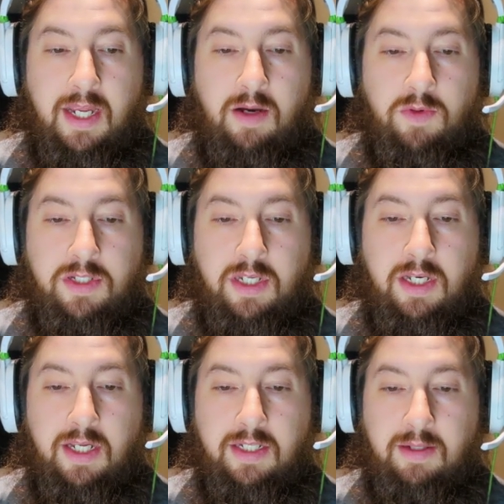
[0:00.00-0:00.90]

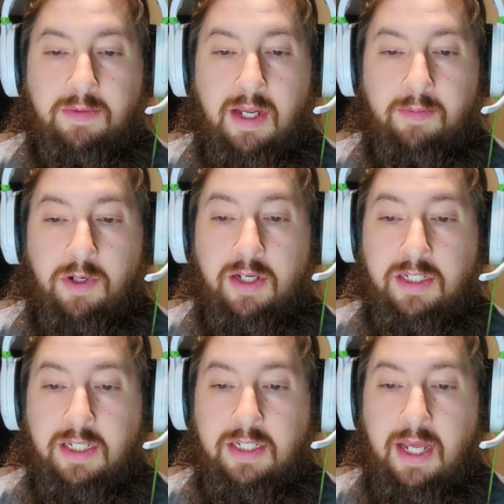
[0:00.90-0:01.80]
rescinding in September a
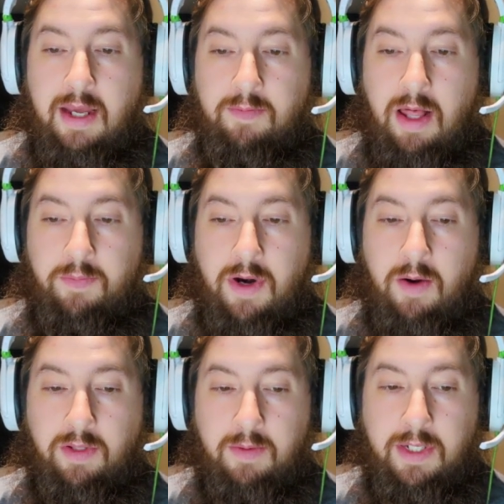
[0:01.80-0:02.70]
68 mile per
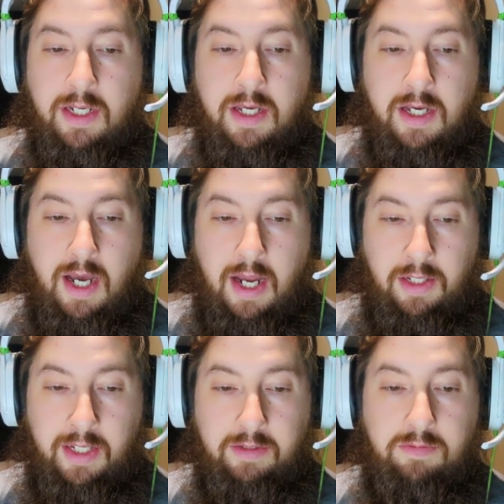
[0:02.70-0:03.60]
hour limit on
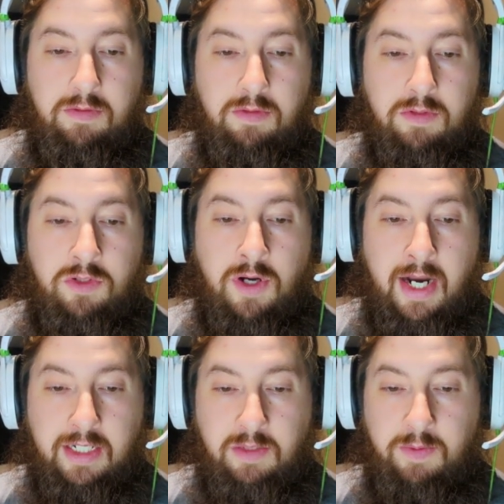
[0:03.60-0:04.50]

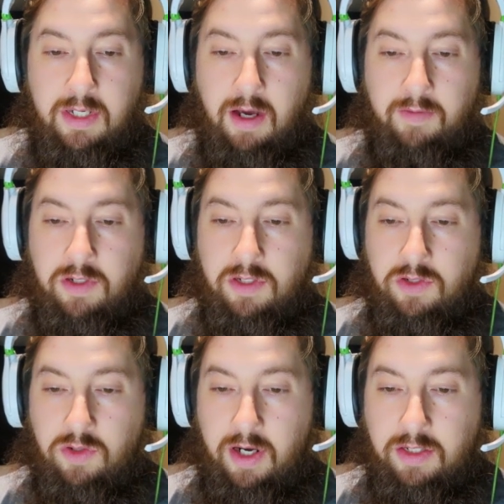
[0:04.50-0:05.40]
electronic speed governors in
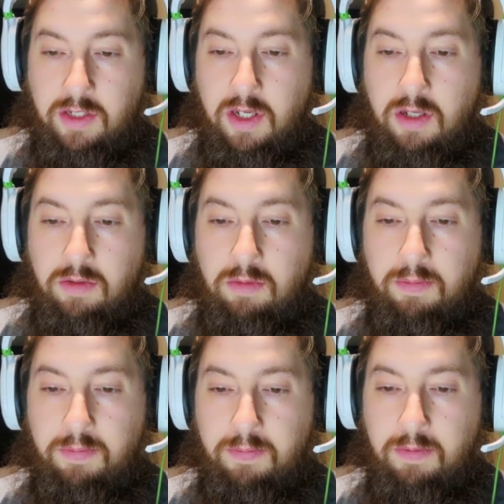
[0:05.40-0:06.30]
trucks,
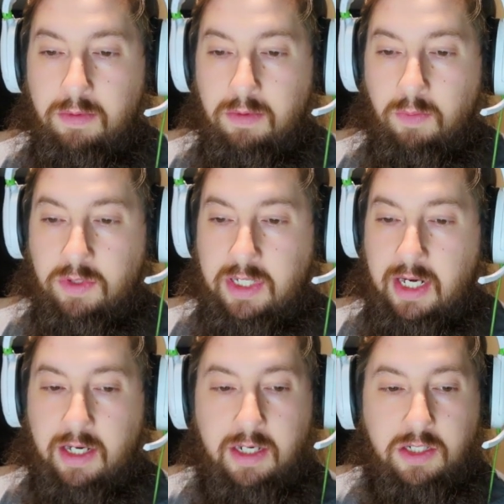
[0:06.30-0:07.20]
which
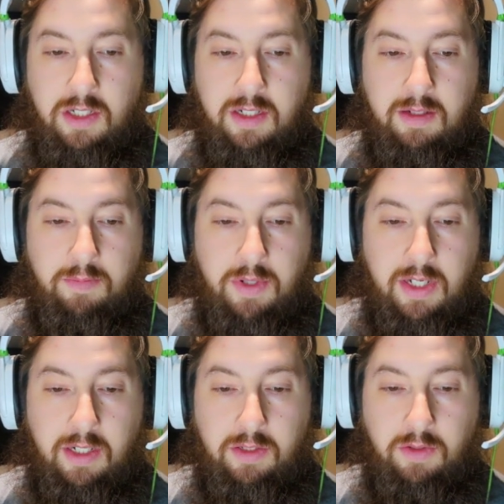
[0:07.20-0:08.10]
had initially
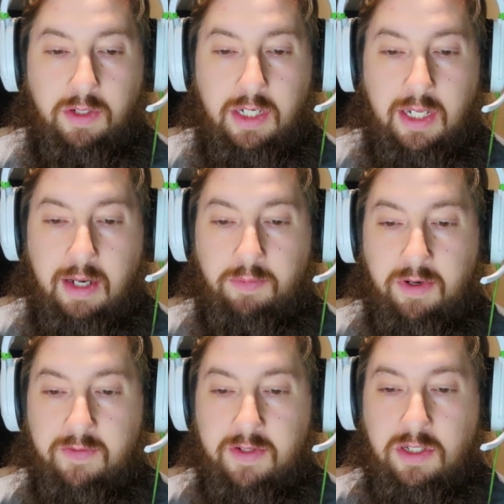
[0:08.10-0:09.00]
been included in a
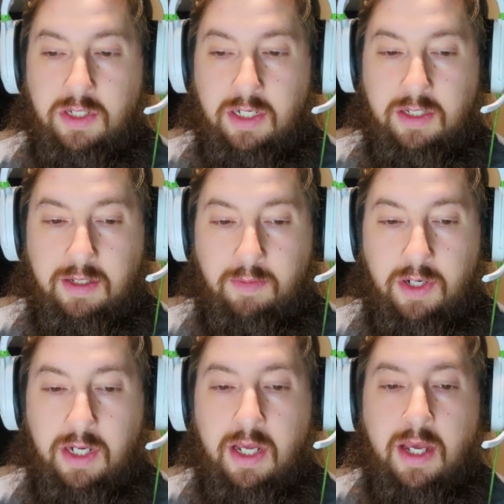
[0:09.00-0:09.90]
previous agenda
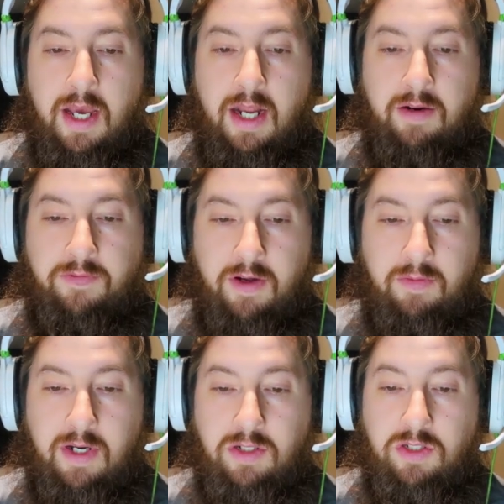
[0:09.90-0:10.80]
summary and a
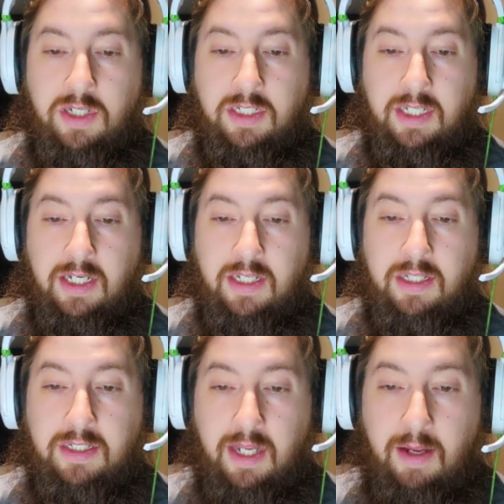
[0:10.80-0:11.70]
fundraiser she attended
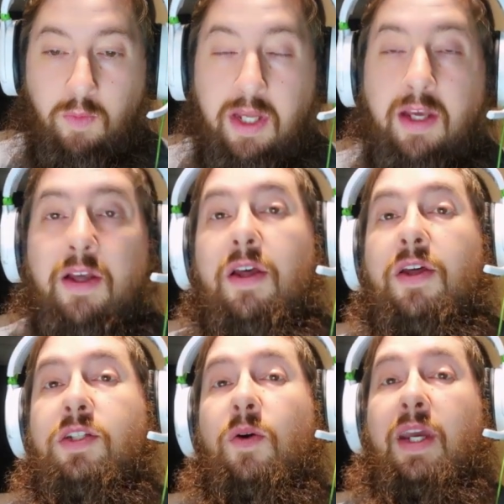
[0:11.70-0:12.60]
the same week.
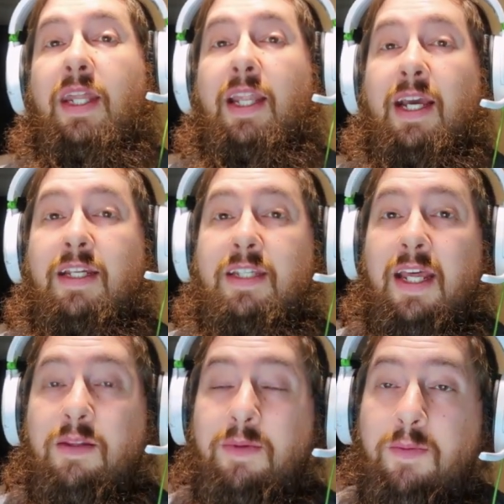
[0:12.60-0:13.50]
So again, like I
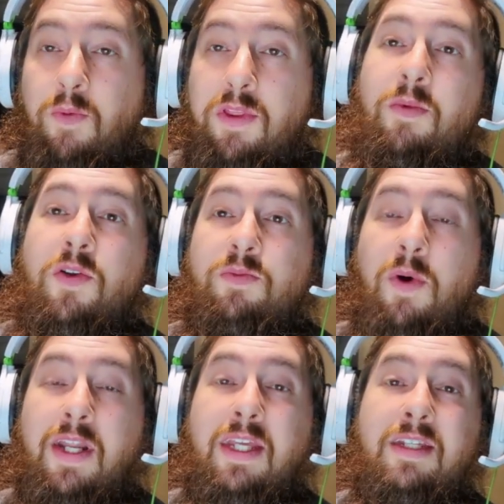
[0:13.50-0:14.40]
said, the people with the most
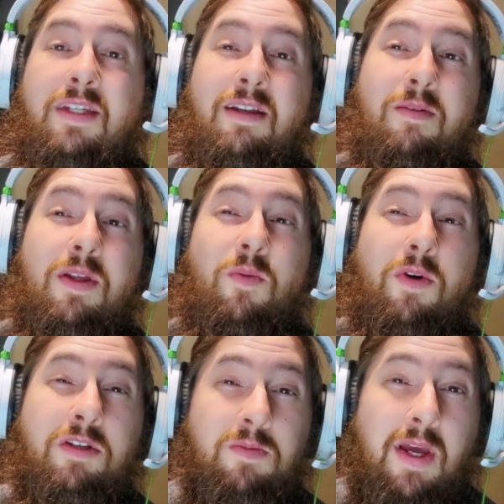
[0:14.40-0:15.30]
money seem to be the
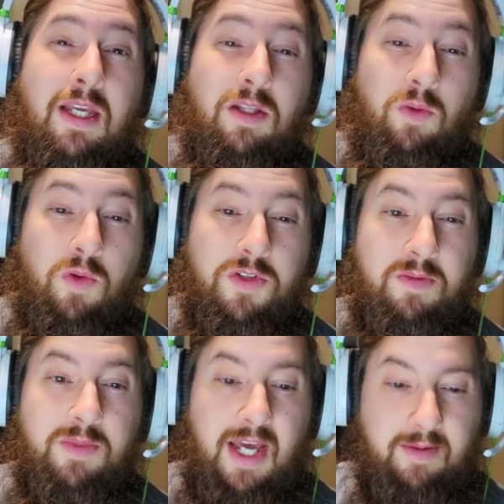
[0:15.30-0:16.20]
ones making the rules
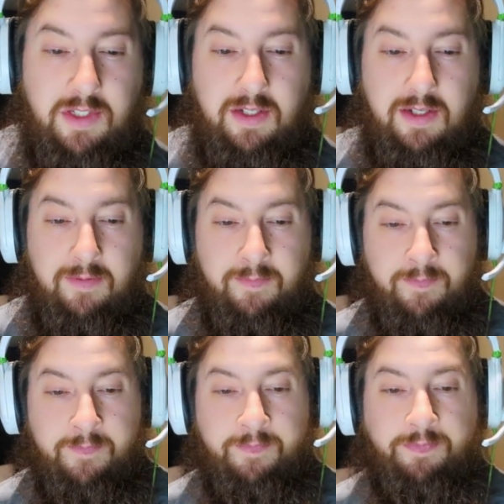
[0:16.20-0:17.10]
sometimes.
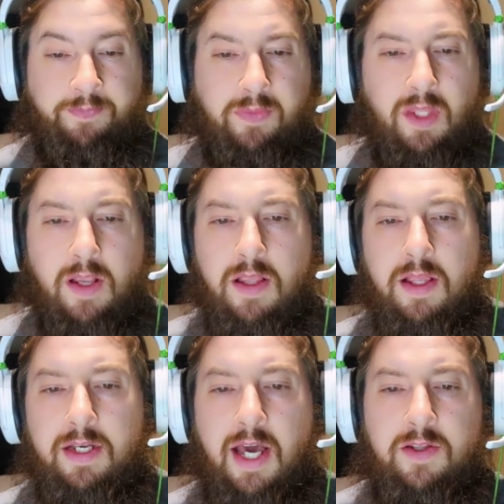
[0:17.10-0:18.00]

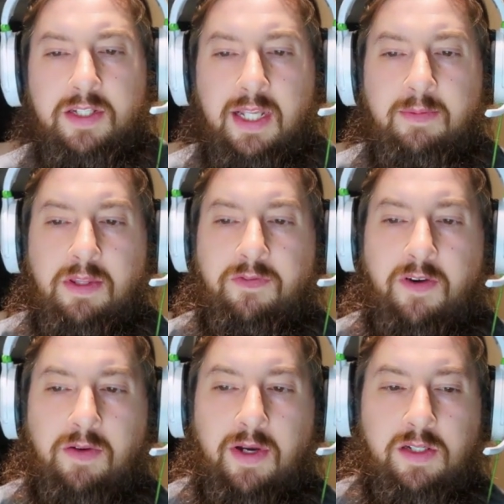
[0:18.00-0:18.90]
Nels claimed that the
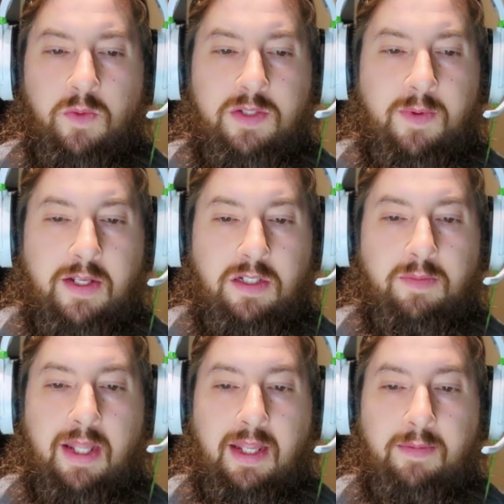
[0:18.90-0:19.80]
fundraiser was sponsored
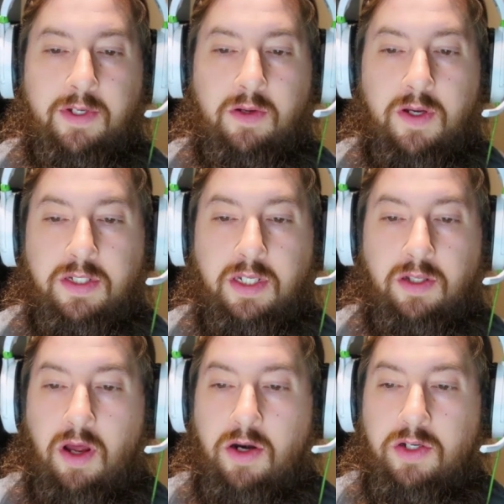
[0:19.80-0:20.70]
by labor unions
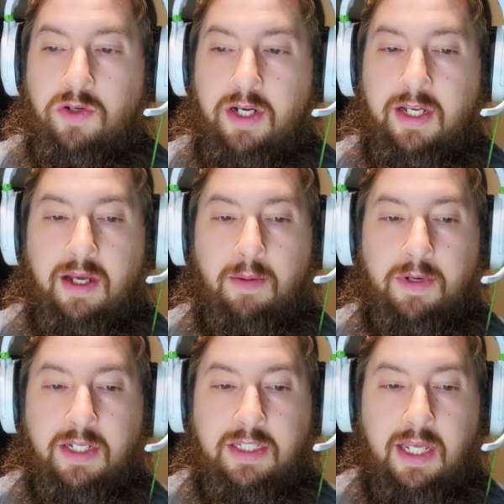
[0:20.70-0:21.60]
and large trucking
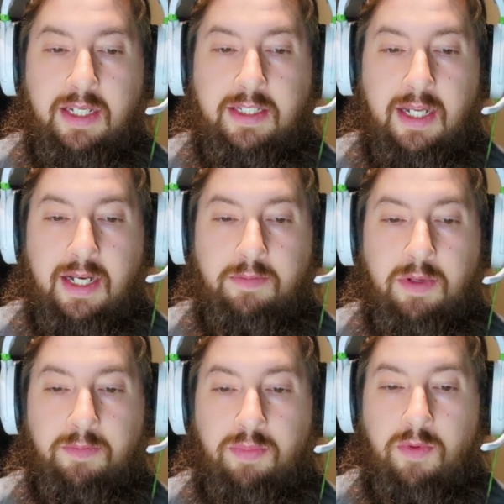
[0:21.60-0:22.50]
companies that he said had
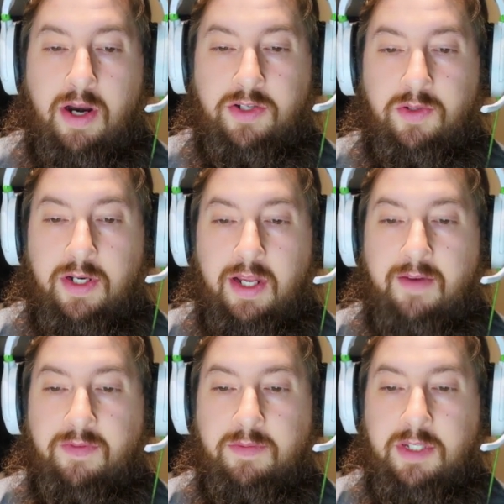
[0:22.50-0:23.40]
been pressuring
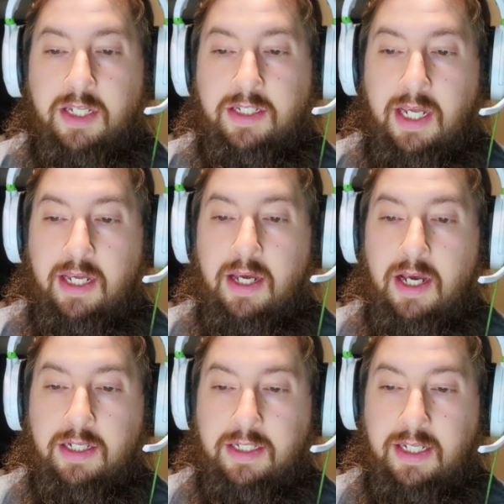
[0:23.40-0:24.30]
FMCSA
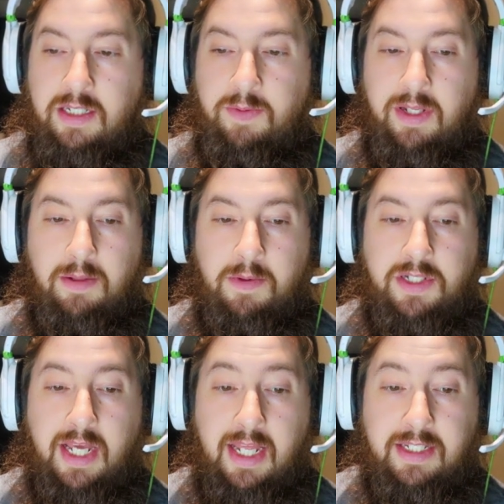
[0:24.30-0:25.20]
to set speed
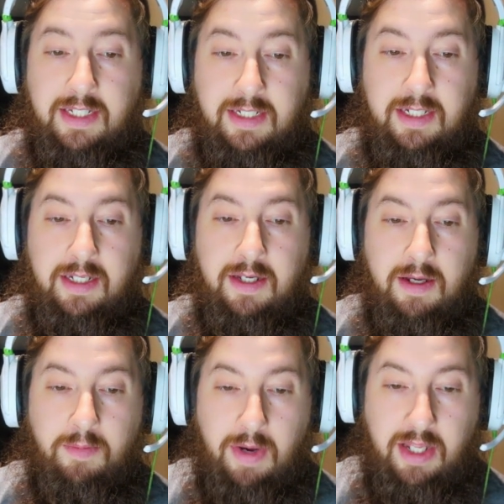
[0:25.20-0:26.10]
limiters at 60
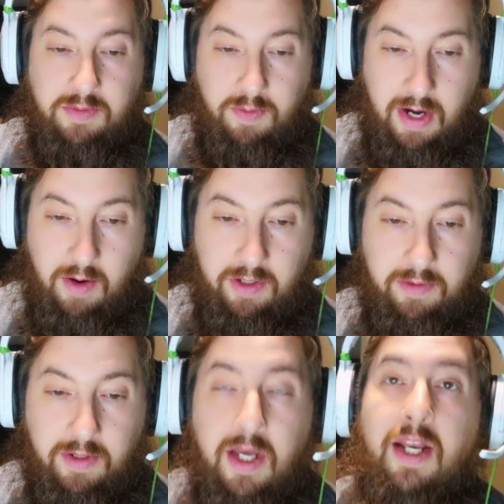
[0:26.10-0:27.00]
miles per hour.
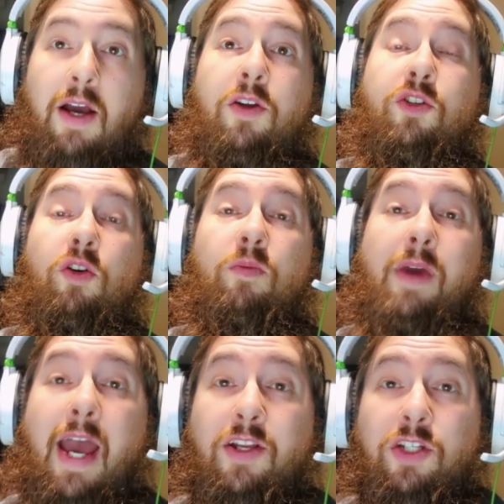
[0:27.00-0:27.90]
Now, could you
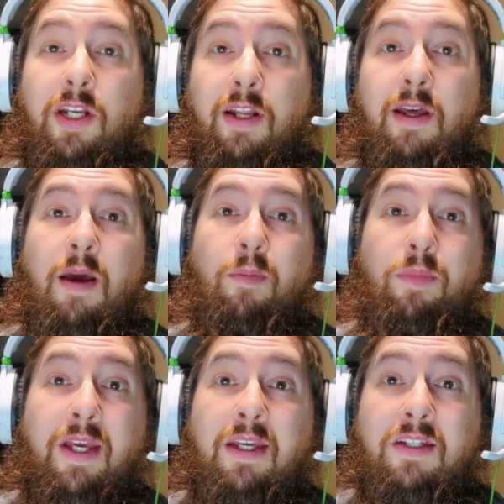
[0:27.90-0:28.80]
imagine
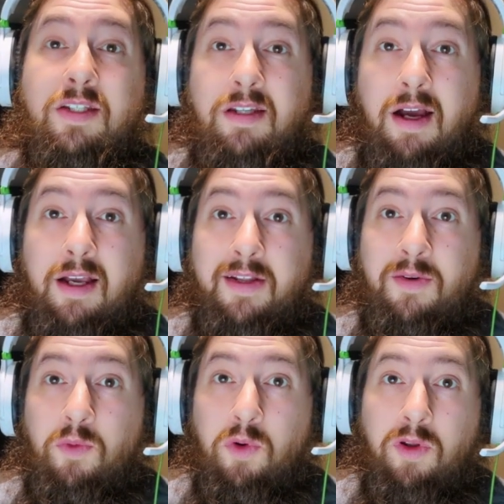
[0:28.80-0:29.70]
being stuck in a
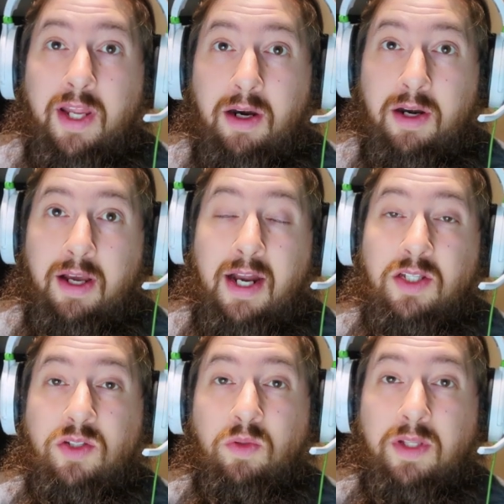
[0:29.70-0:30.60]
rural area on
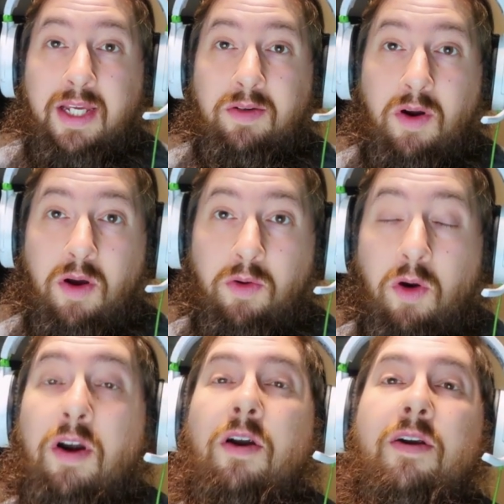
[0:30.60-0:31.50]
a 2-lane road
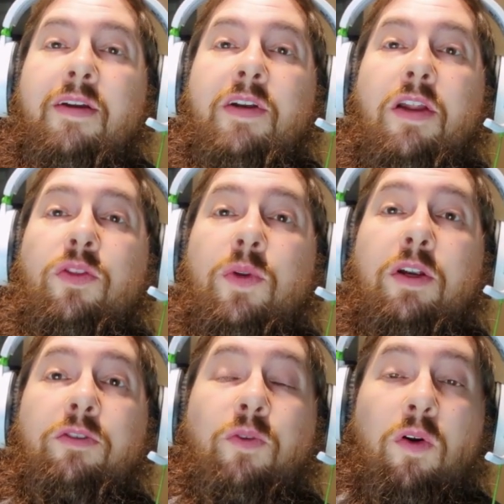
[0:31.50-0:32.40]
or even a 3
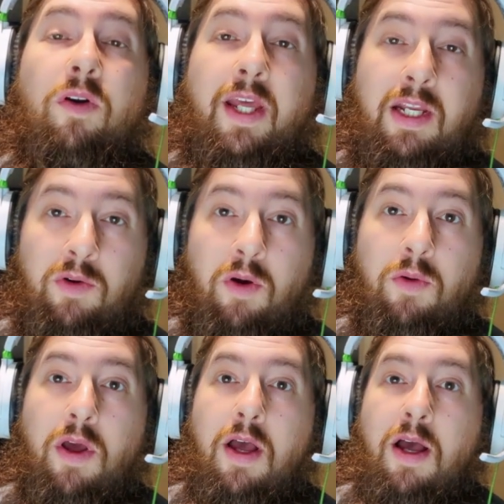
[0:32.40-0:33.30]
or 4 lane
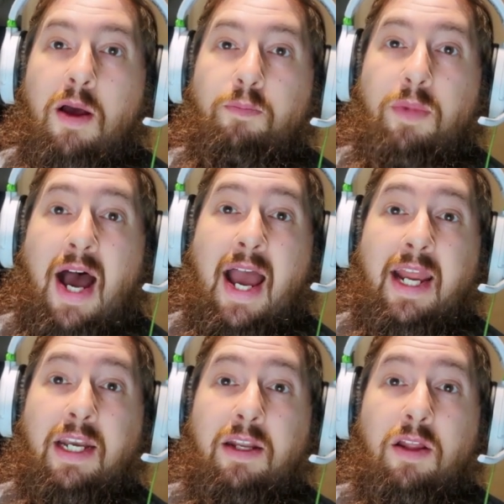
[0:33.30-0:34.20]
road
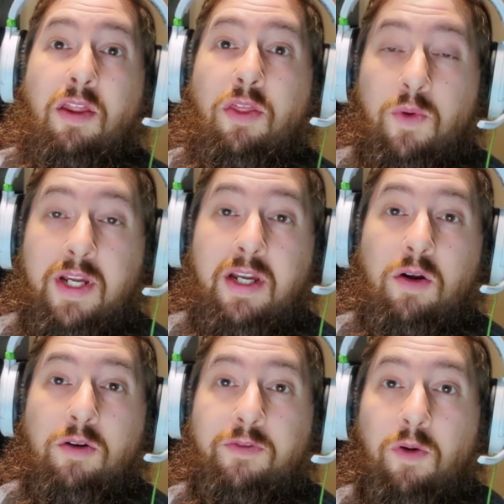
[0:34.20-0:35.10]
behind 3
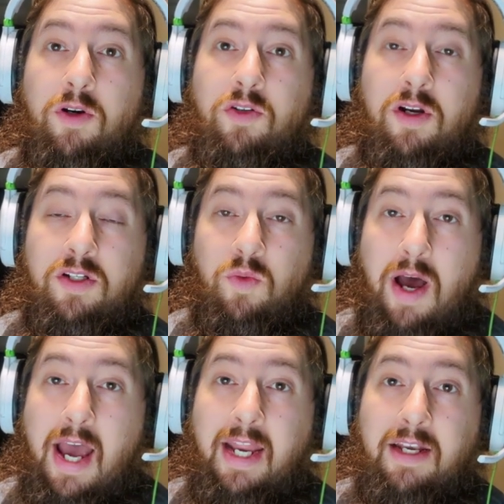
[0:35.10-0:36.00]
or 4 trucks
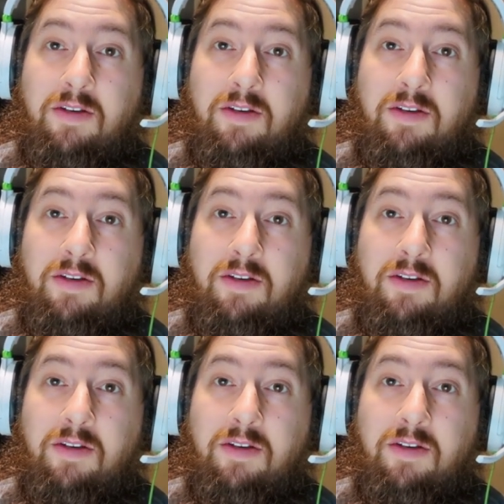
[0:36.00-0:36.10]
wide,